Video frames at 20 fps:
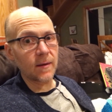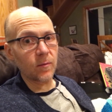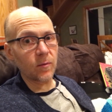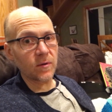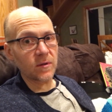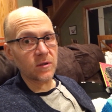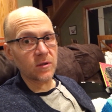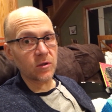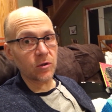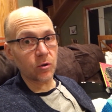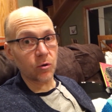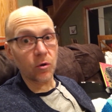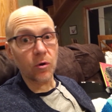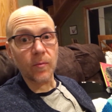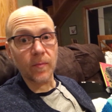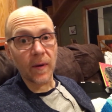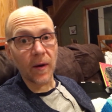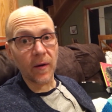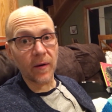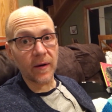What's good
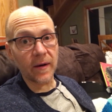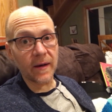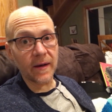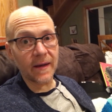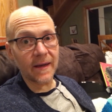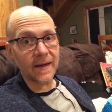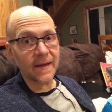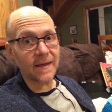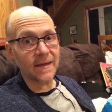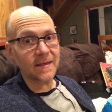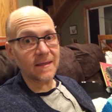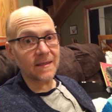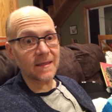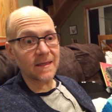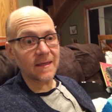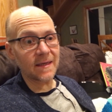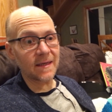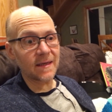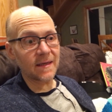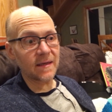about it is
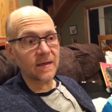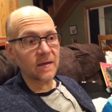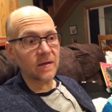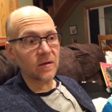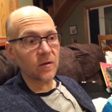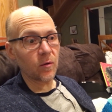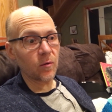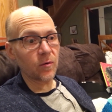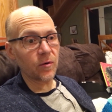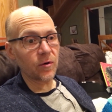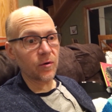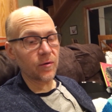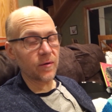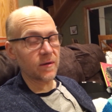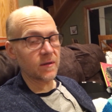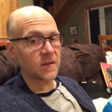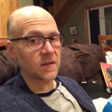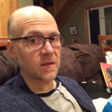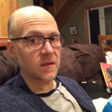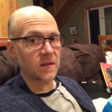it can lower your
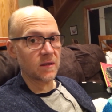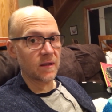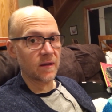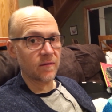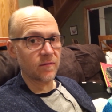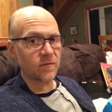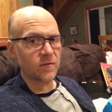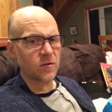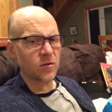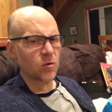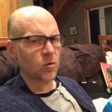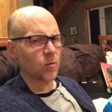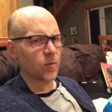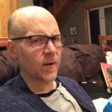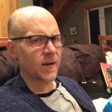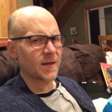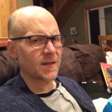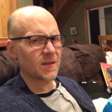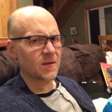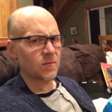insulin levels or
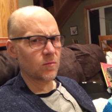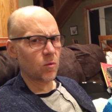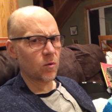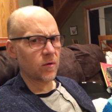raise them,